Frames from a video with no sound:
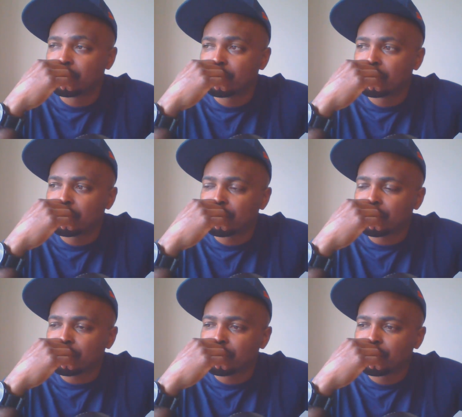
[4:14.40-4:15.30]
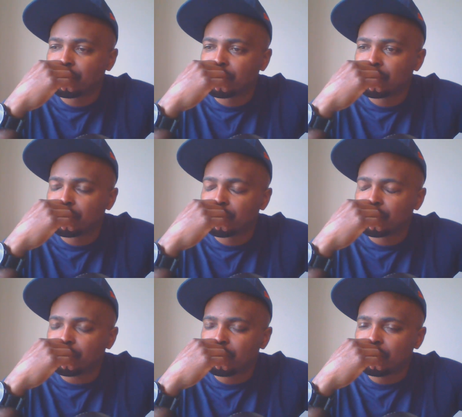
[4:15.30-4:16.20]

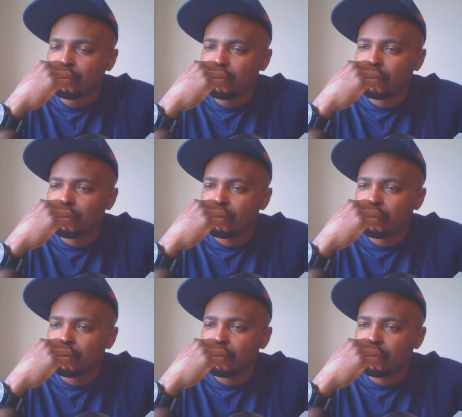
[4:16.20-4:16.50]
Nobody speaks.